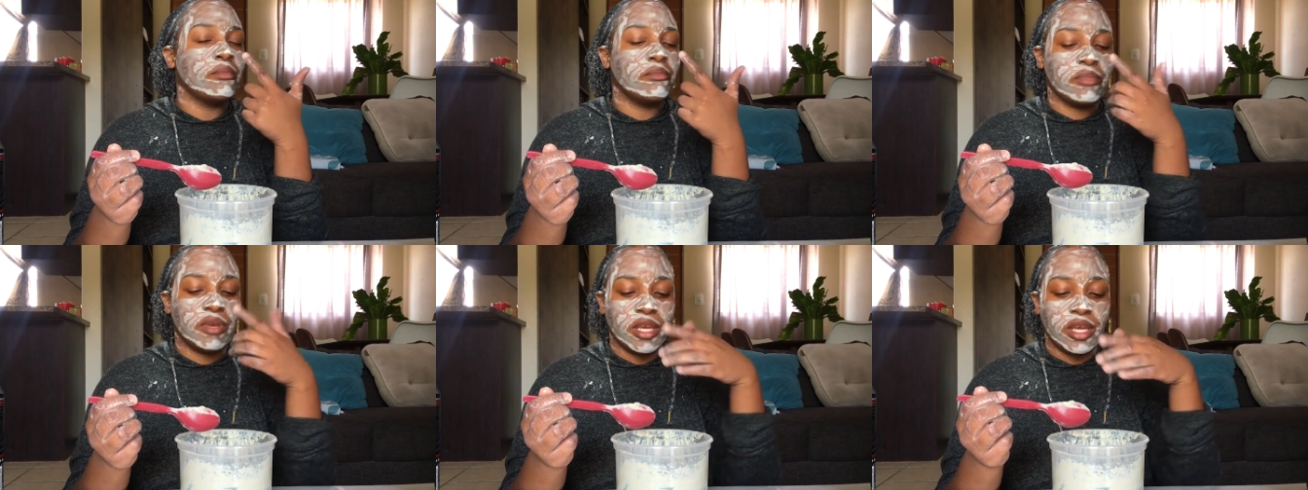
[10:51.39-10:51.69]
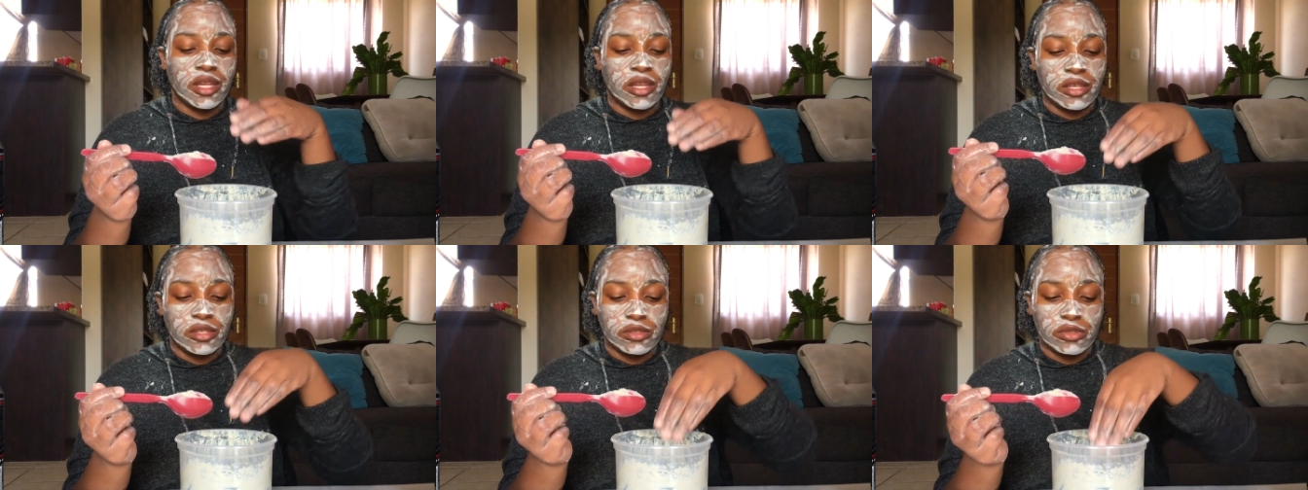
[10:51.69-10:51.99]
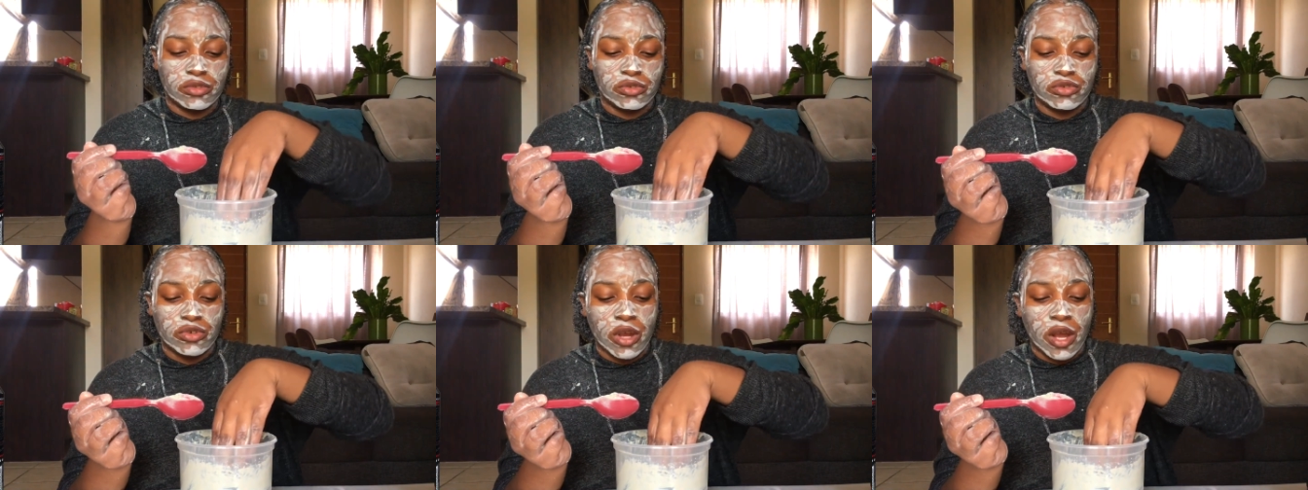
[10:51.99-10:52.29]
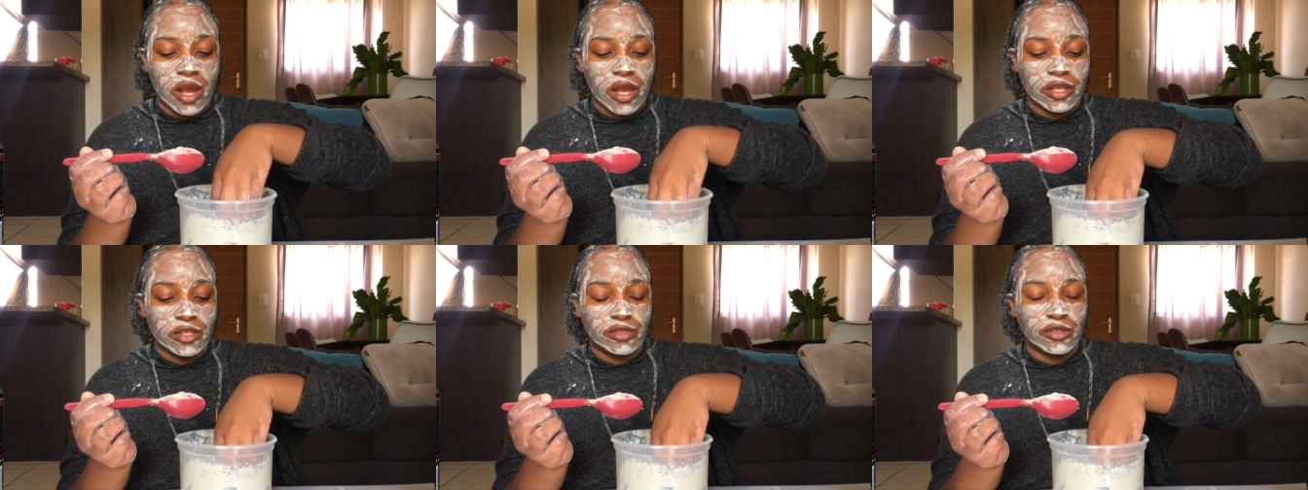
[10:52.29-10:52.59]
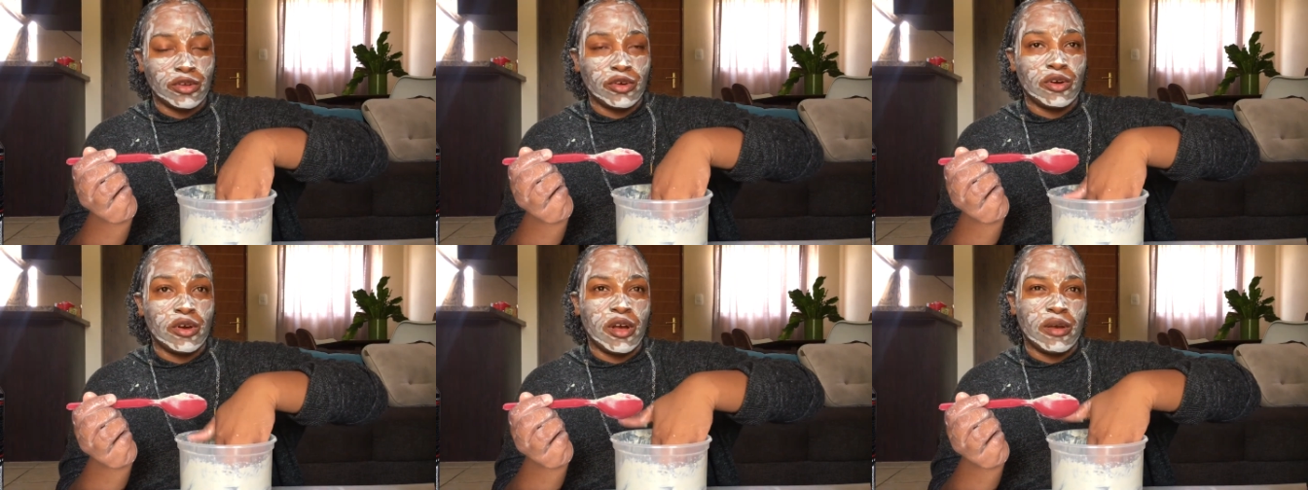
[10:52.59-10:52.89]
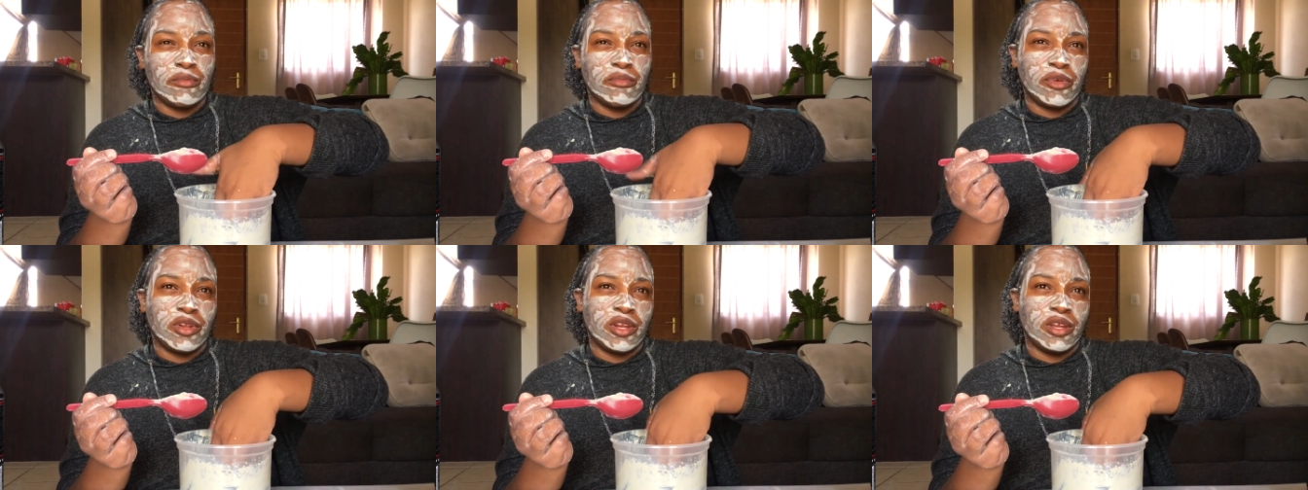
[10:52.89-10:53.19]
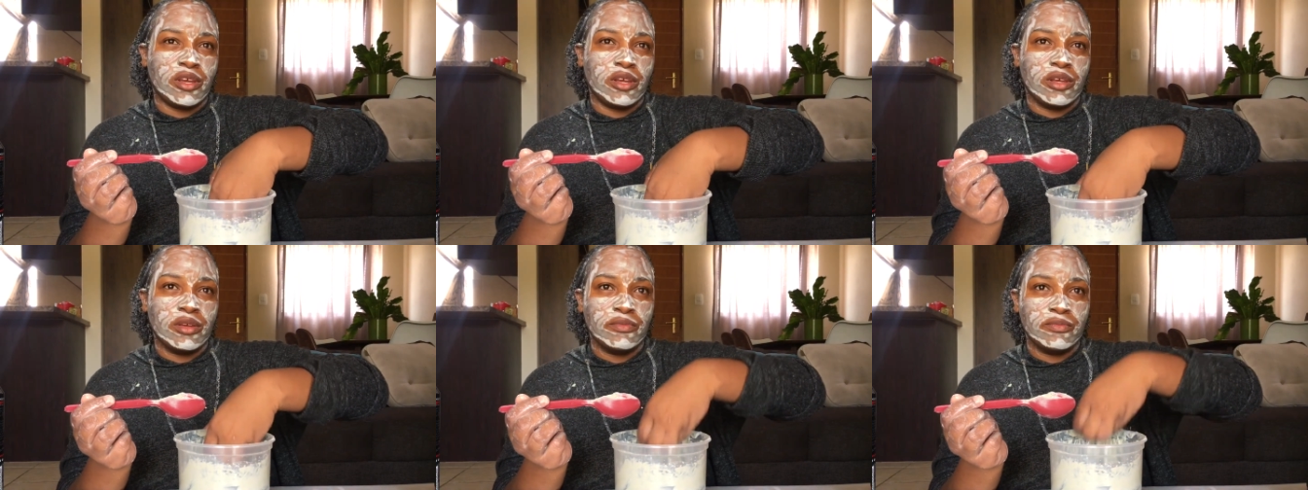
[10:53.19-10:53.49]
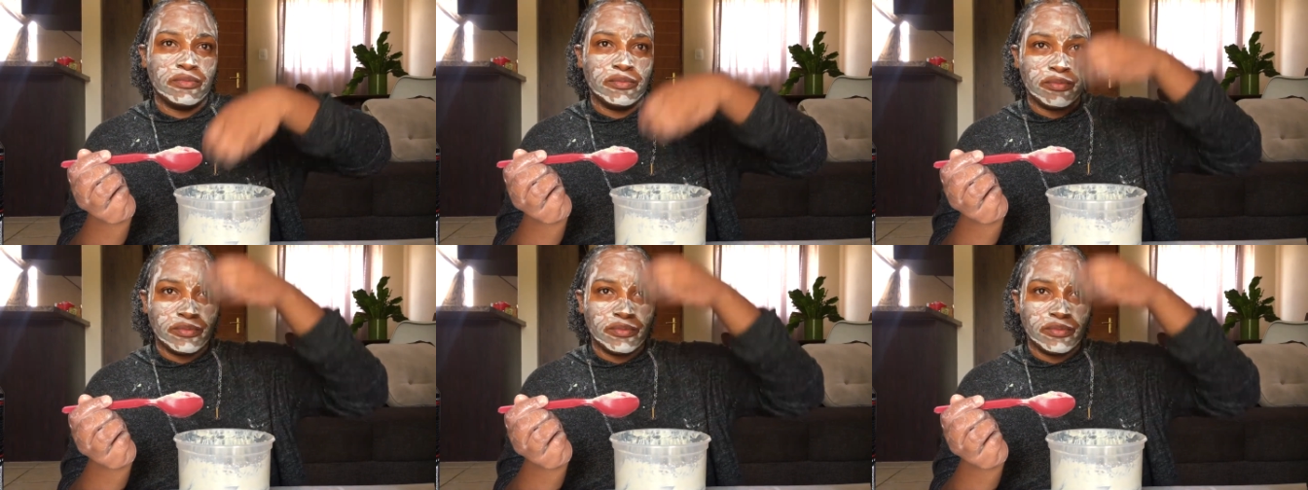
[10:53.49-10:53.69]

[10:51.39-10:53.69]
beginning to dry so I'm gonna